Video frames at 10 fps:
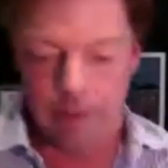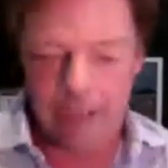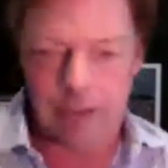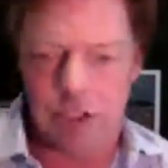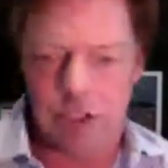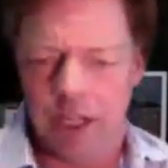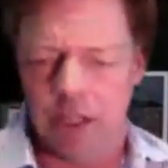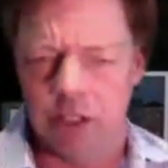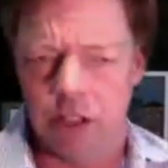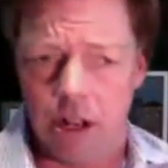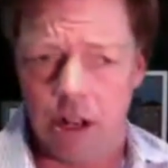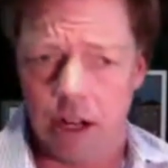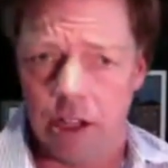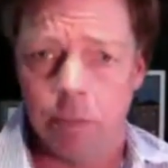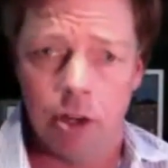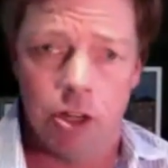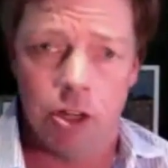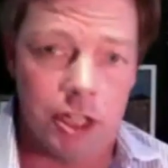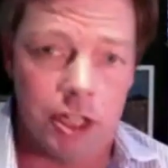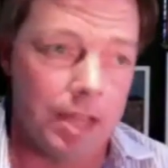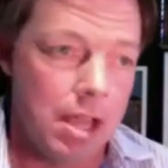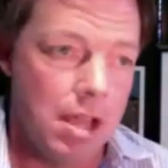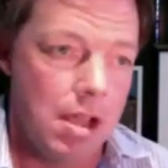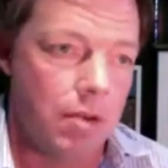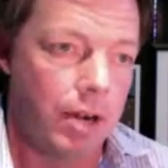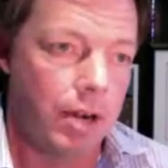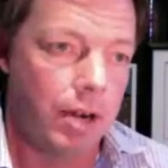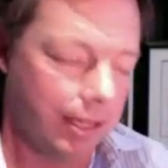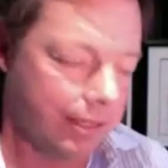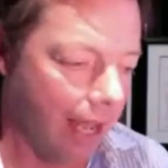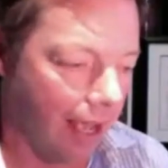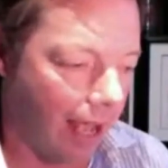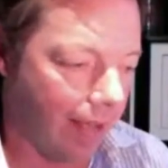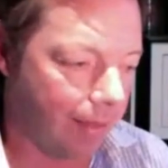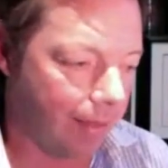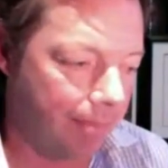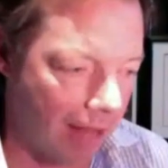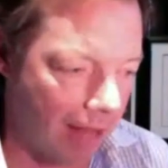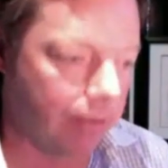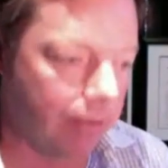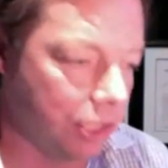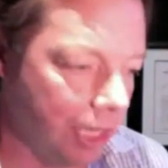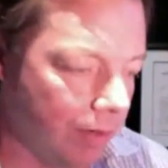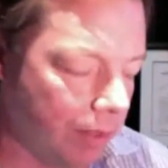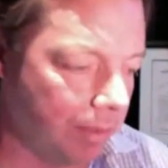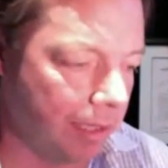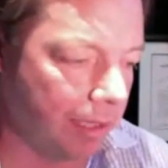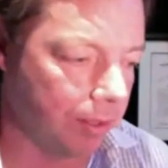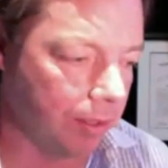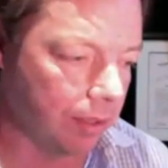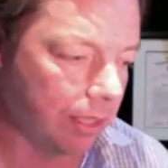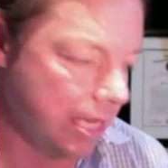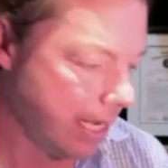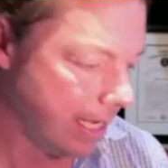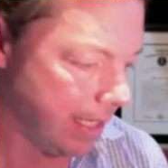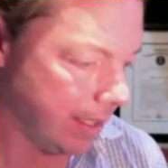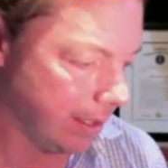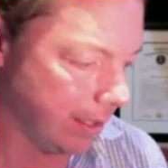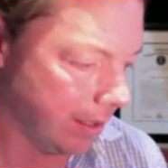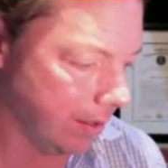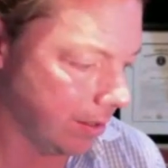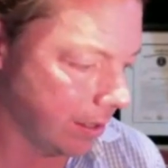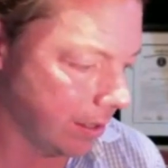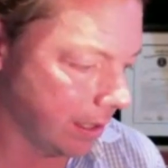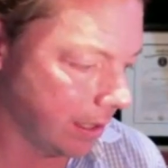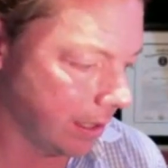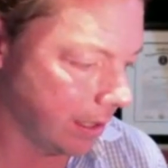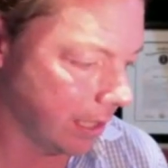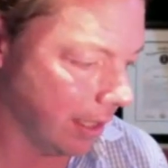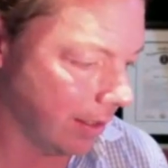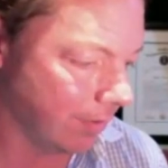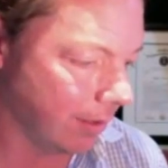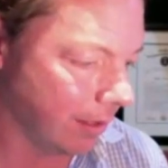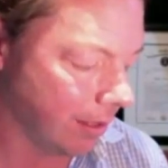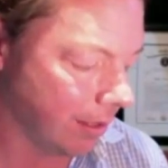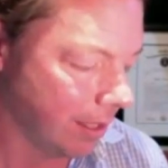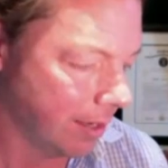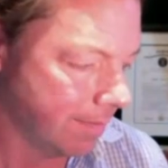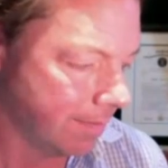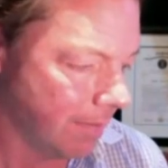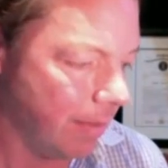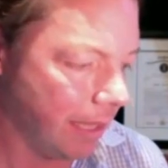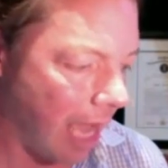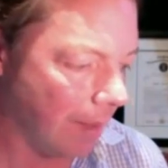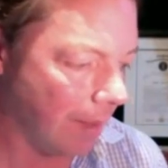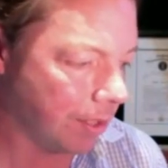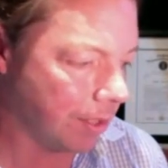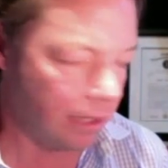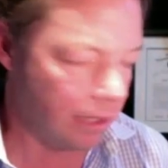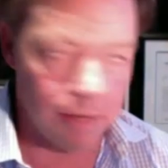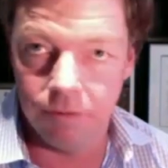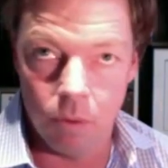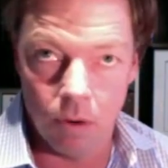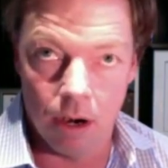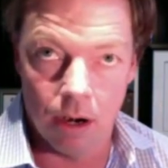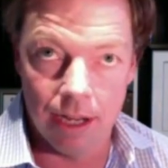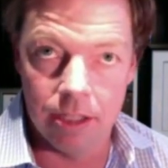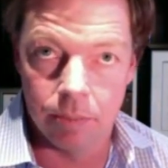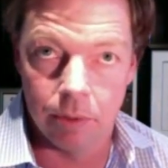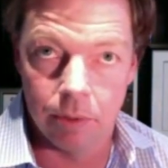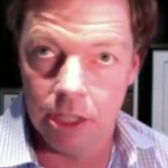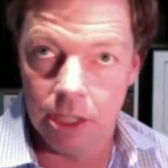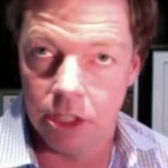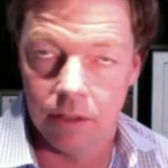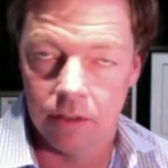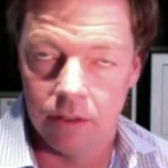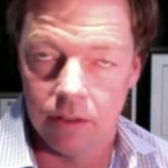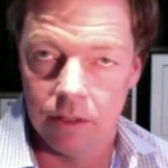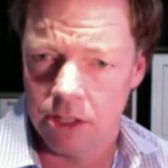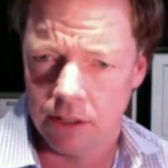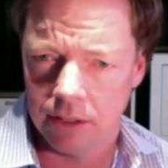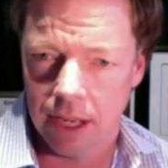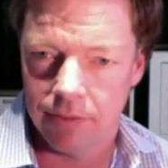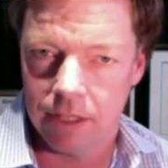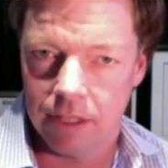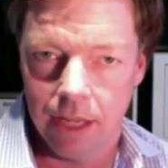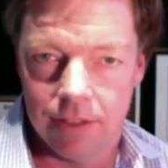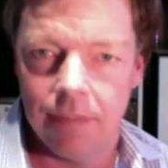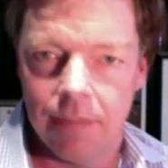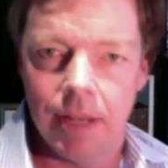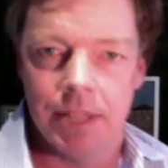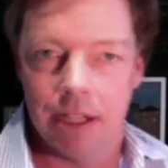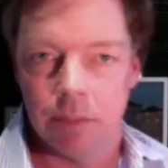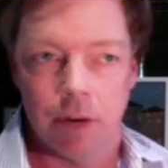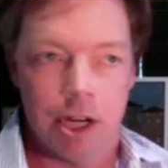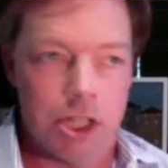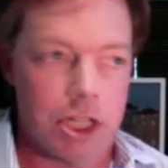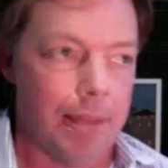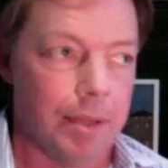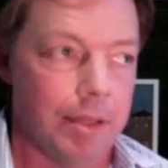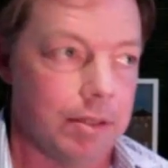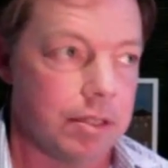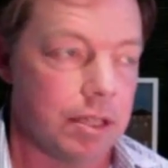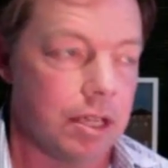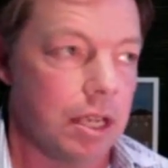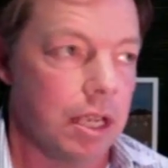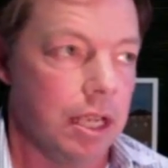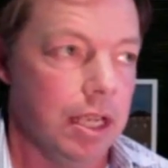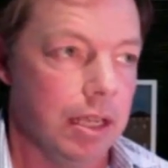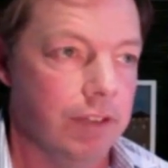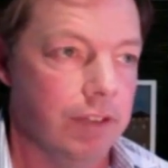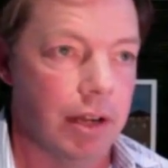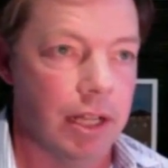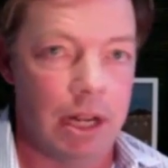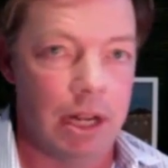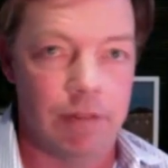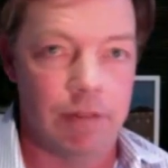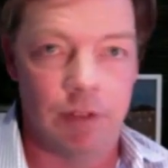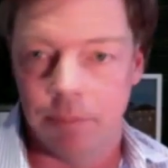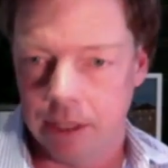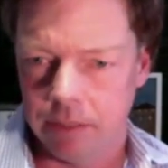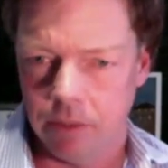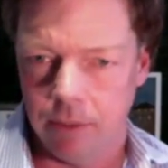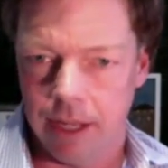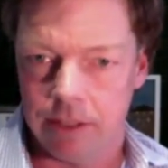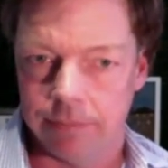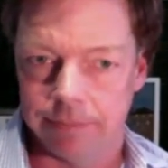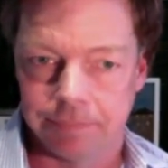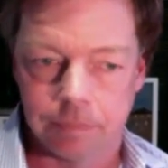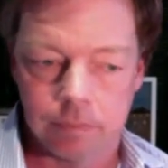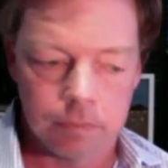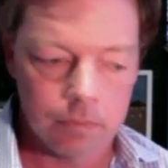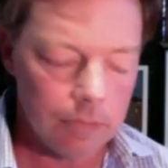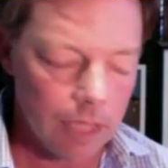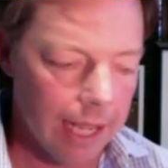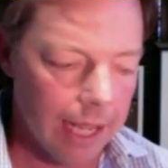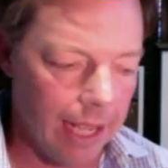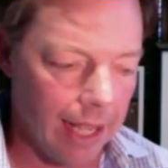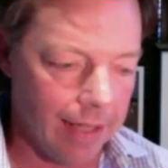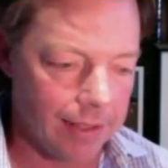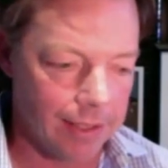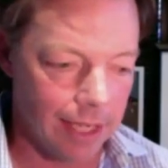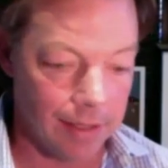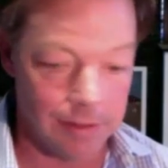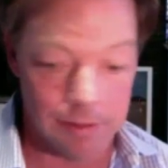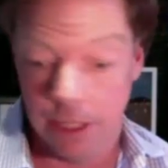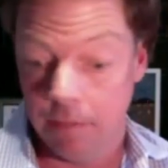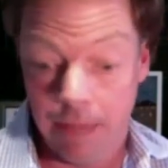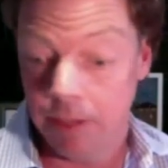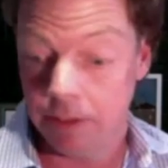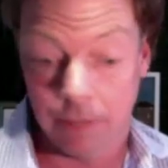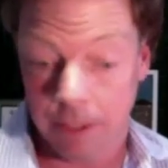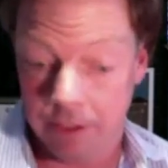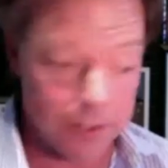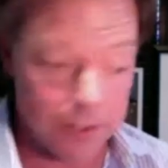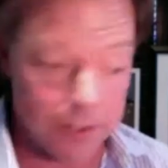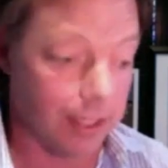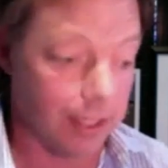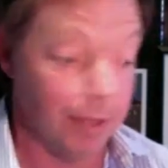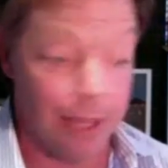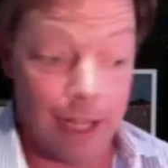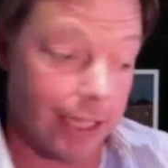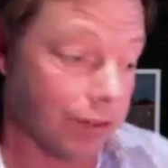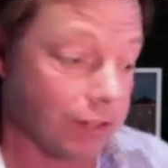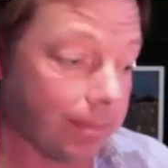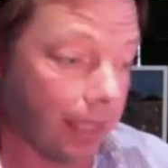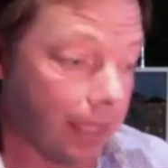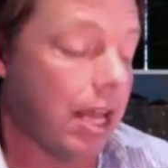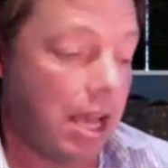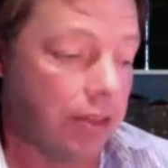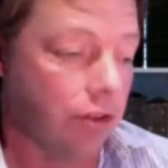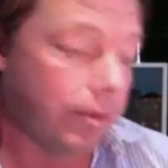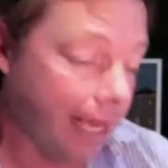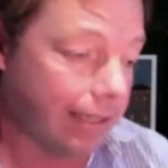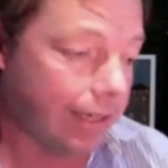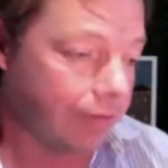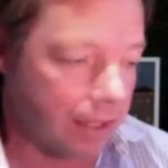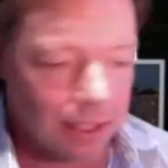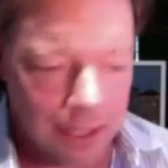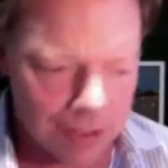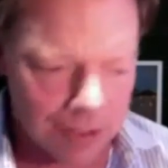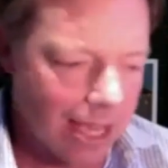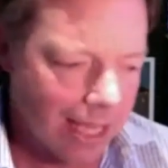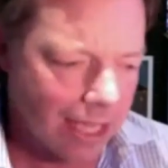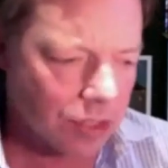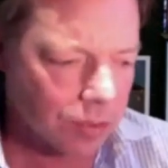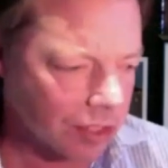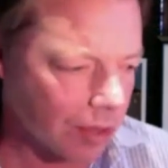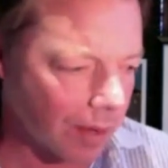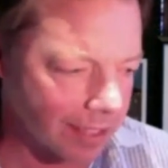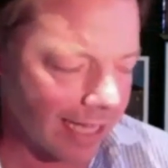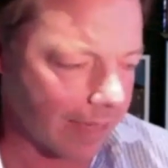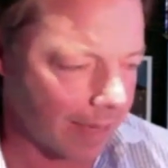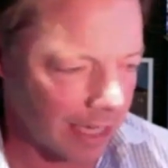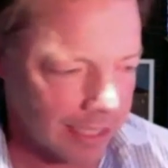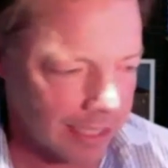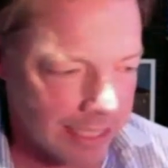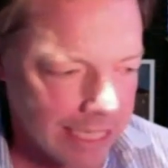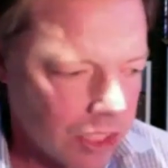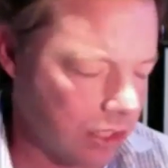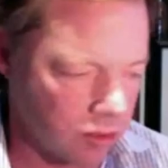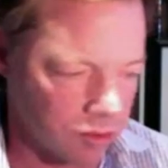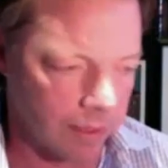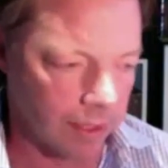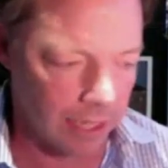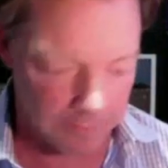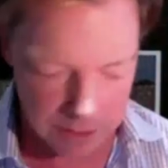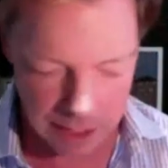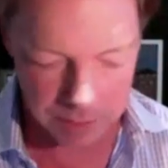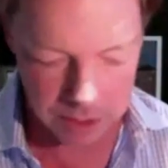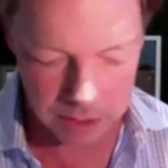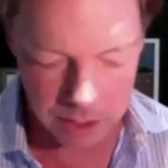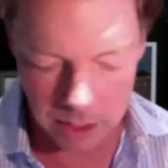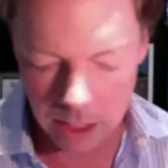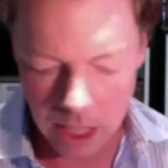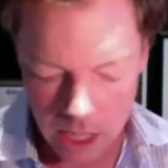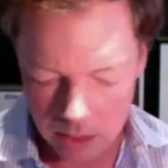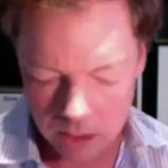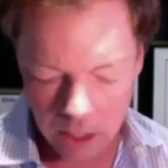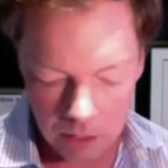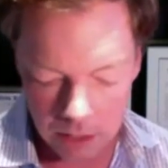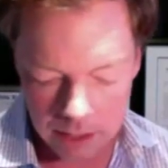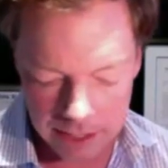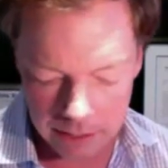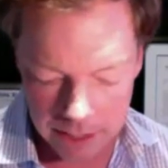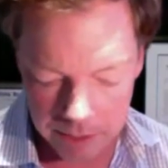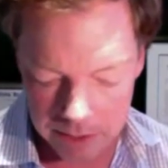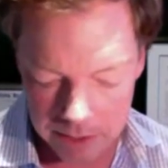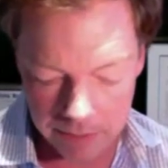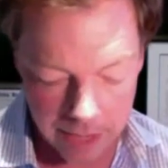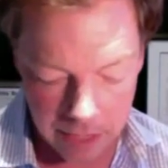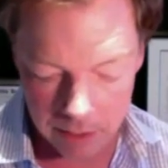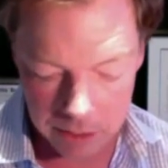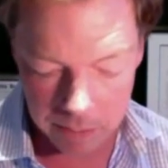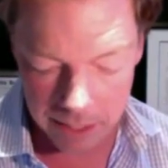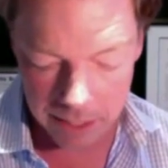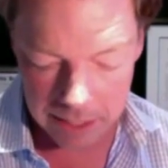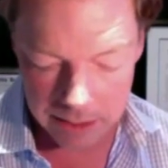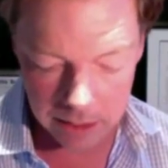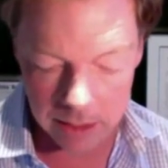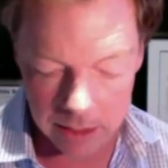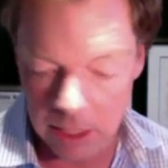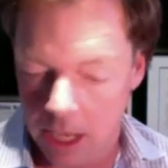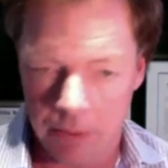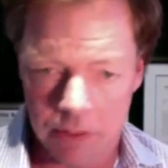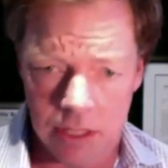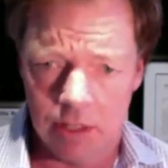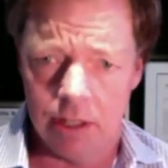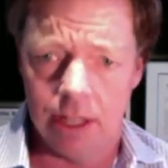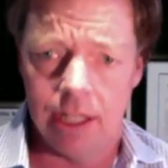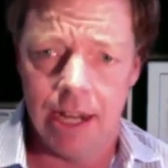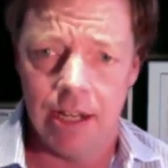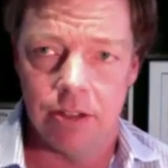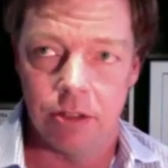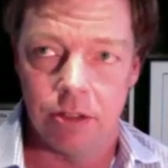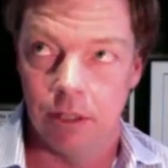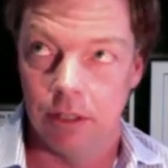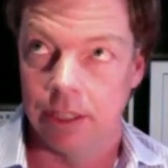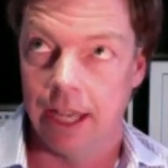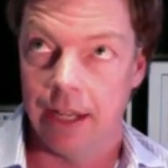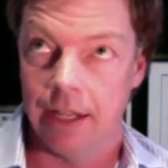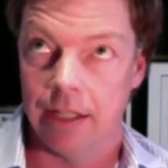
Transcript: when I get to ch- to talk on entrepreneurship, one of the things I I'm compelled to share with people is kind of maybe the opportunity for inspiration to change our lives, and sometimes that inspiration happens in very kind of unpredictable ways and uh, you know maybe somebody's listening maybe they can hear something that will make a difference and this is this is what's so exciting about teaching teachers really have this opportunity so the serendipitous event was basically i was going to go to the kennedy school to get